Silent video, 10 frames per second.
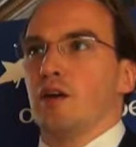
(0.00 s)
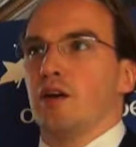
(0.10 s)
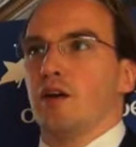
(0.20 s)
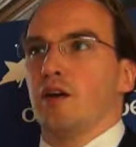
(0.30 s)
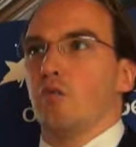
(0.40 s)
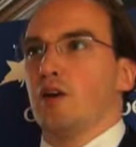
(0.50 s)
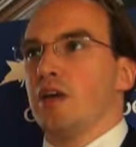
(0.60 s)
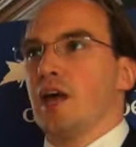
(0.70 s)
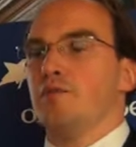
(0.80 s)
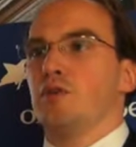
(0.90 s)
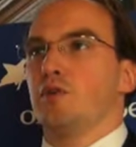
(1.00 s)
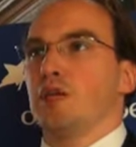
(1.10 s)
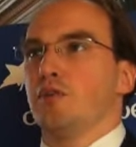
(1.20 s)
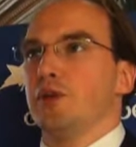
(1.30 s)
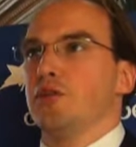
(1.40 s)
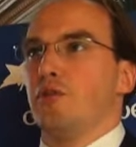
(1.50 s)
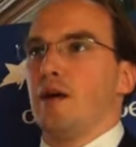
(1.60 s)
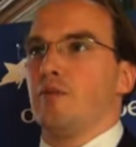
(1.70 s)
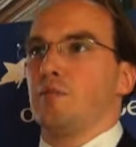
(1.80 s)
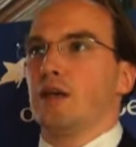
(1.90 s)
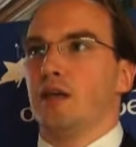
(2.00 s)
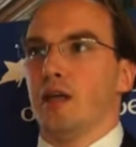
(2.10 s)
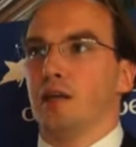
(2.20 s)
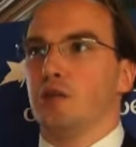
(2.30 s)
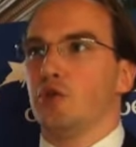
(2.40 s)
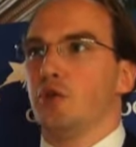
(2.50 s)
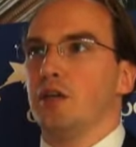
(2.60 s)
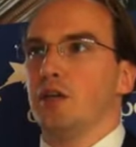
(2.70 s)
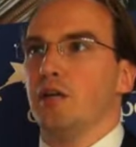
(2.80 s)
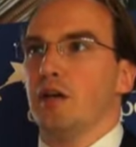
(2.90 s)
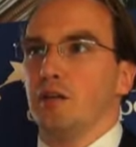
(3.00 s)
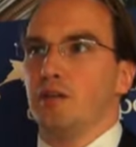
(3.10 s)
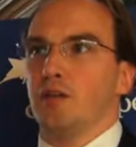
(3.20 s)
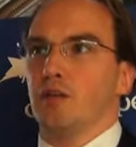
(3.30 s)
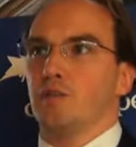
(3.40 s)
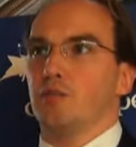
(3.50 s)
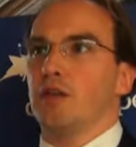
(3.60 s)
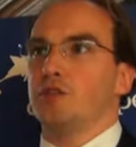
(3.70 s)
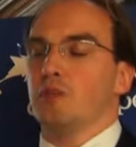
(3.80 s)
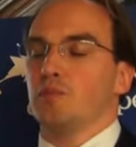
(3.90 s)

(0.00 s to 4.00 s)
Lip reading: where they have the greeneries around them and enjoy their livability.